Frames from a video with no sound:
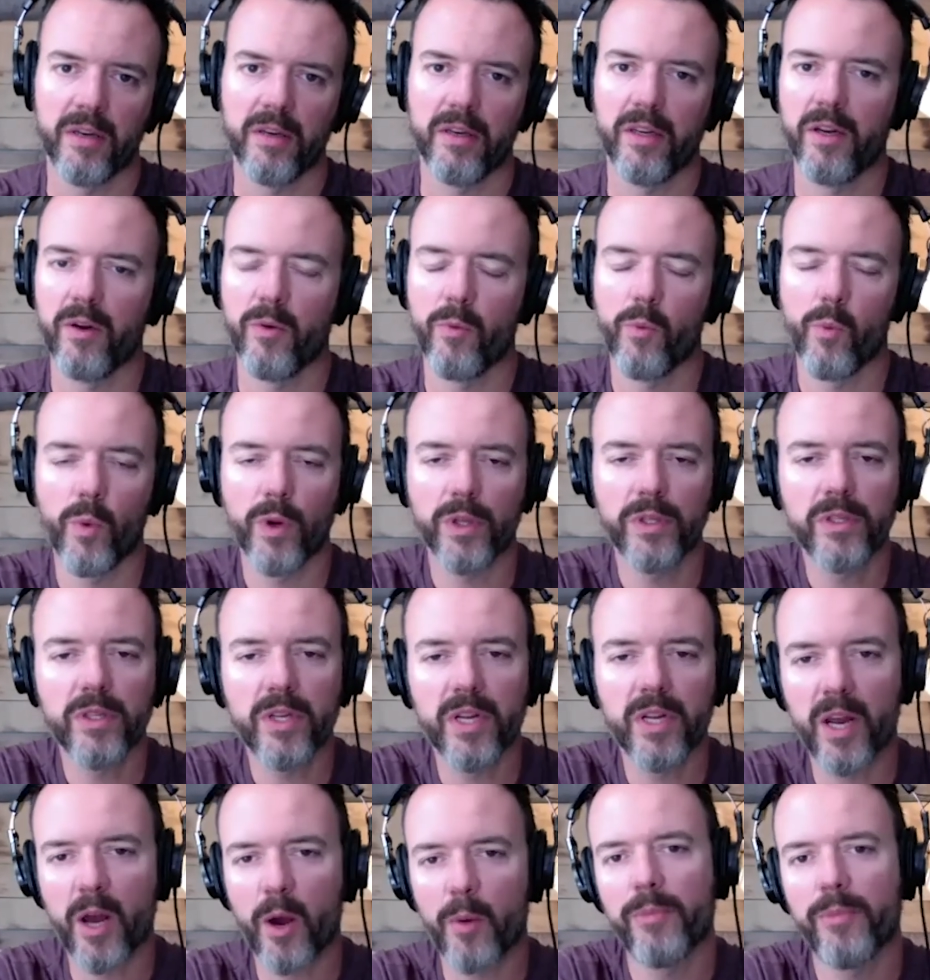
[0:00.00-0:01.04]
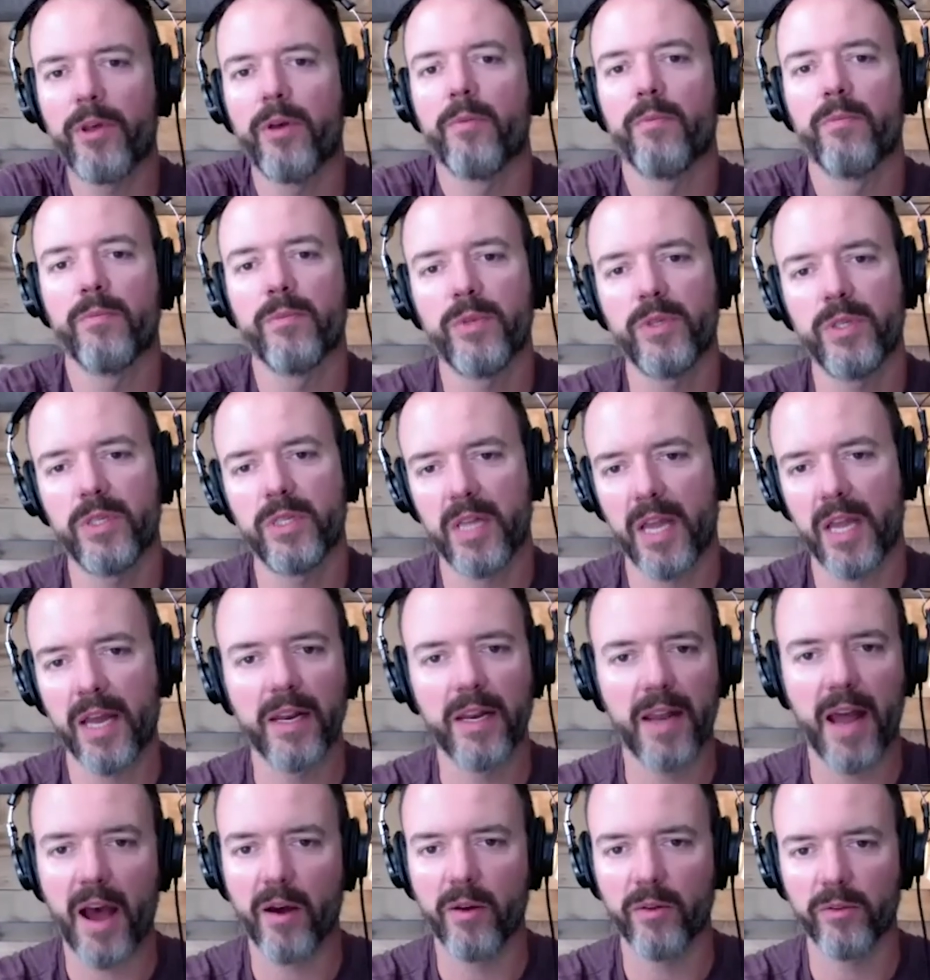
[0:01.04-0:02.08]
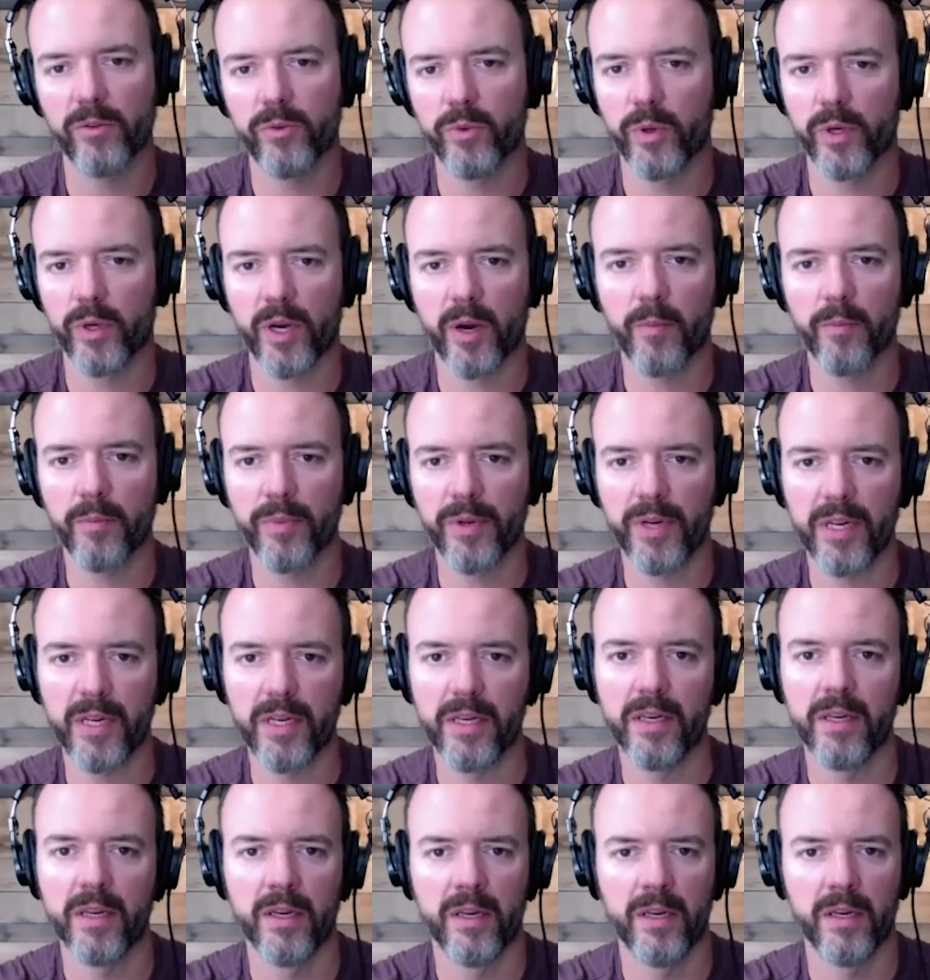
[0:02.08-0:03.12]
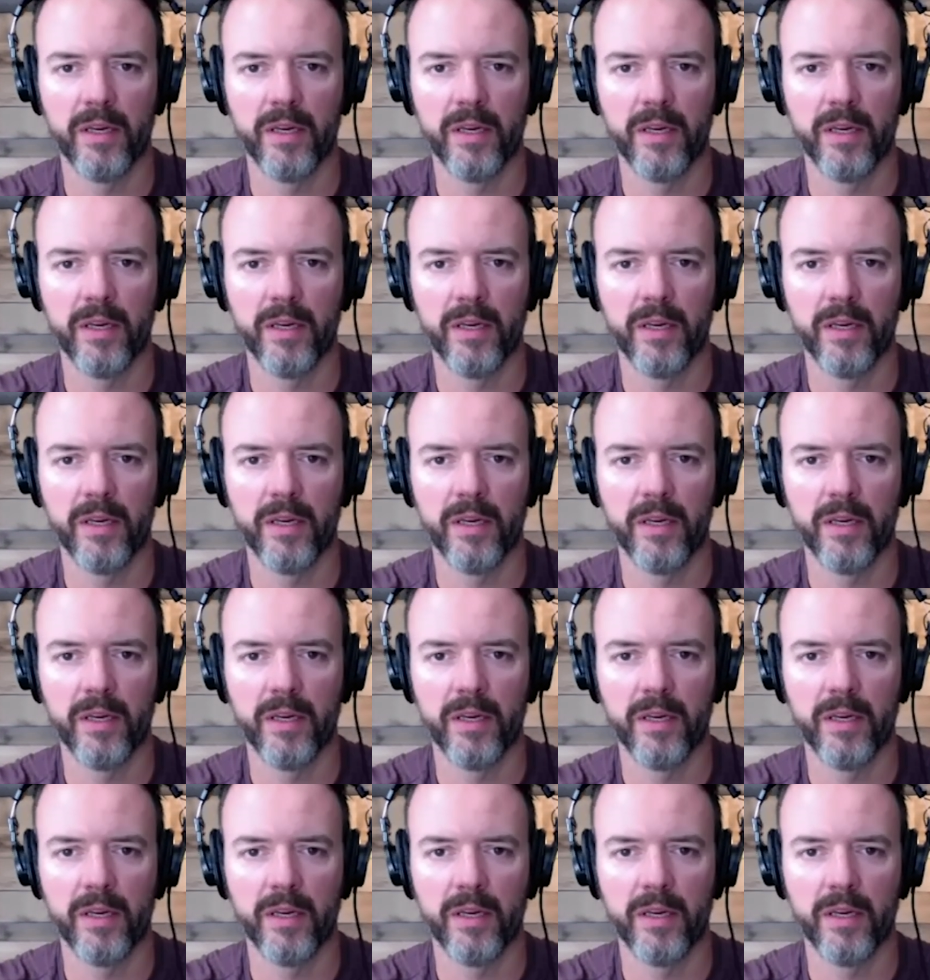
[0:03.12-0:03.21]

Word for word: you know, what's going to help them stand out to a company